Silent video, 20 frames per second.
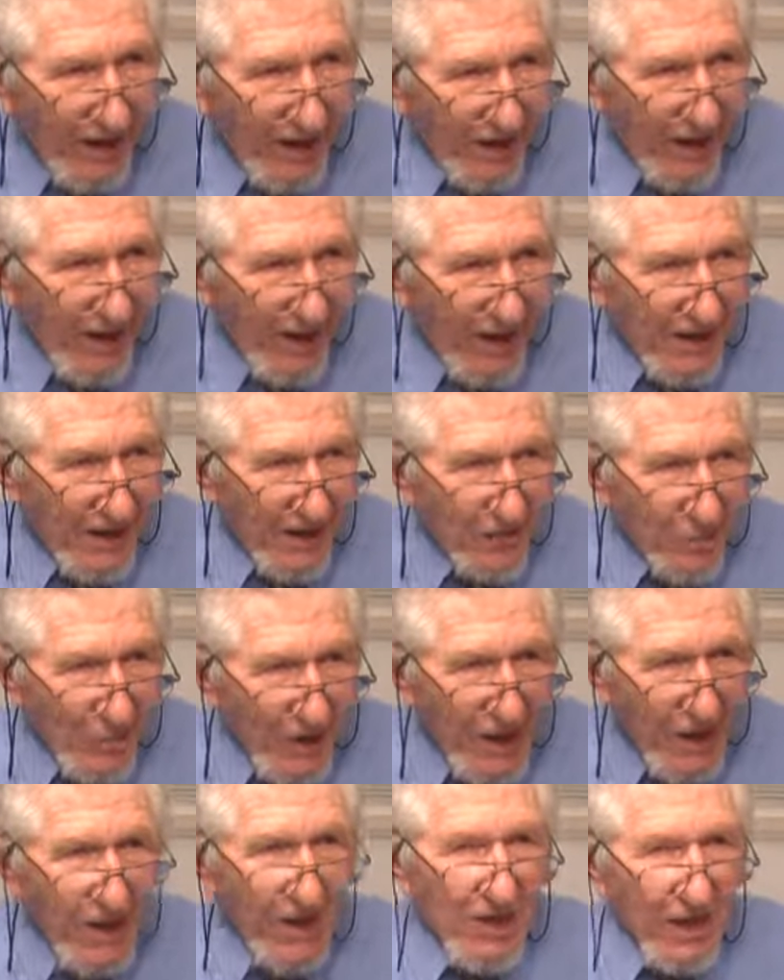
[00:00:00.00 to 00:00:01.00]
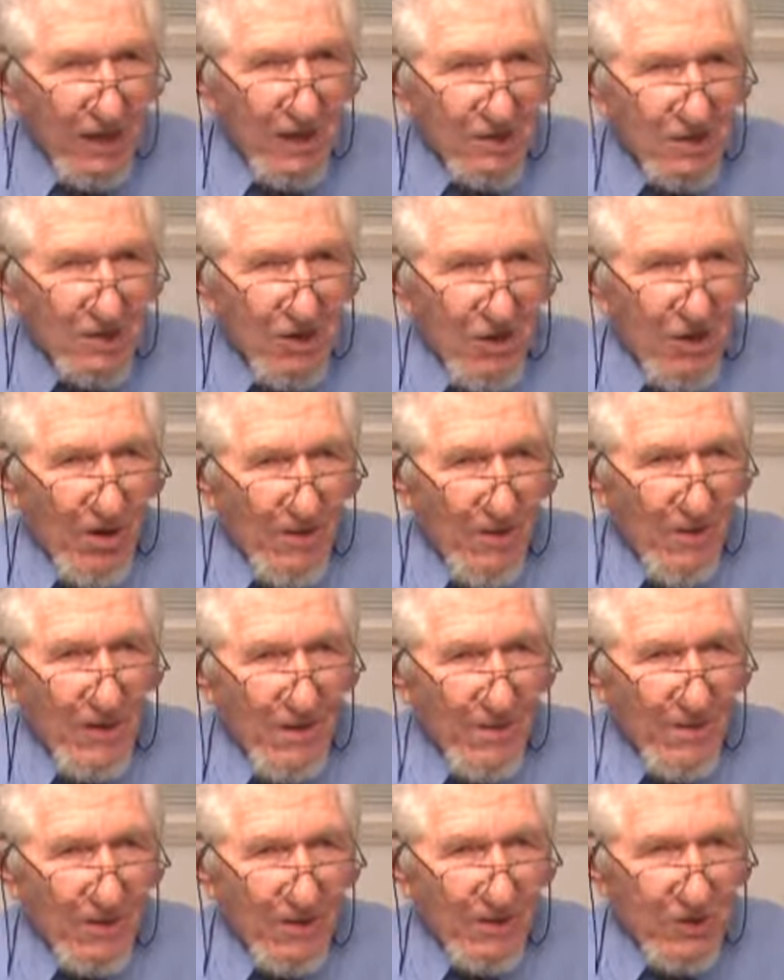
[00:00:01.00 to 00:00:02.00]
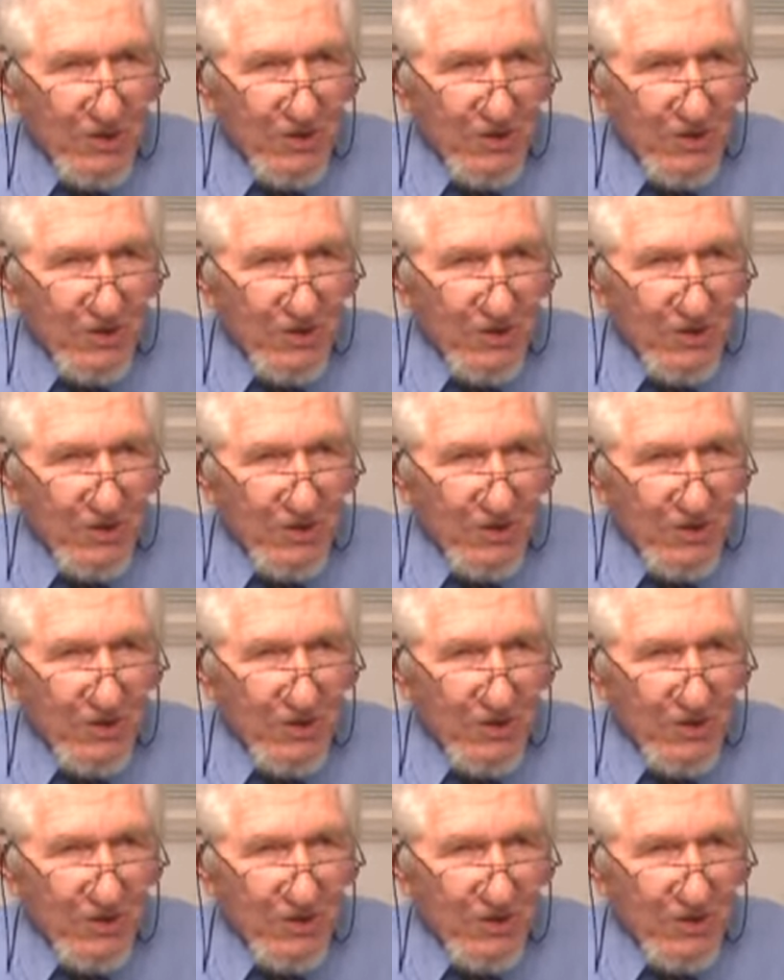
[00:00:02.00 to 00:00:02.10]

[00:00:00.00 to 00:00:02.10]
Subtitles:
and we, as Torah people,